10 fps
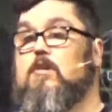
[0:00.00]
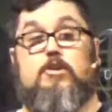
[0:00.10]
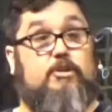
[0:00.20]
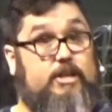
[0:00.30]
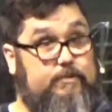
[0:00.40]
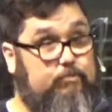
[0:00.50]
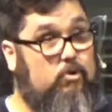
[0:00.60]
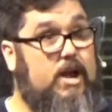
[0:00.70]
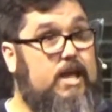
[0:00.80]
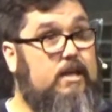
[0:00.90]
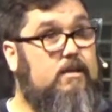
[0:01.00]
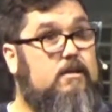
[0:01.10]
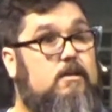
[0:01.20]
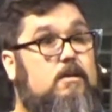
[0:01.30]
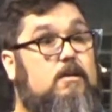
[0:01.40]
You need to pray,
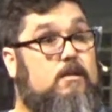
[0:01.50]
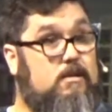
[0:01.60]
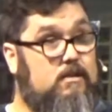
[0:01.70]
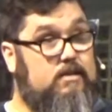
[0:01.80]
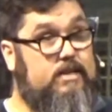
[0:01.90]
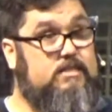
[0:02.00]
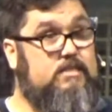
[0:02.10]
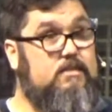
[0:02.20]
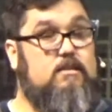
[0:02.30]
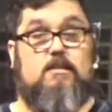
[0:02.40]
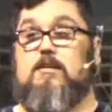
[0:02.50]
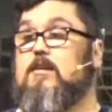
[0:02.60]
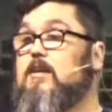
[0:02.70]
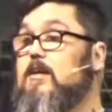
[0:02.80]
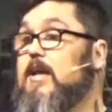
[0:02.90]
listen,
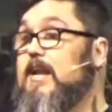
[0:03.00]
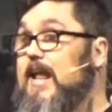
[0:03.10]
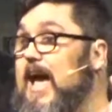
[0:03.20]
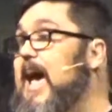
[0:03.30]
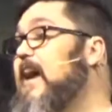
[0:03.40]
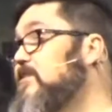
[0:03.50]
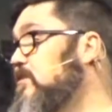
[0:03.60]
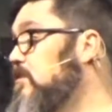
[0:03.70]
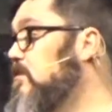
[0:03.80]
and act.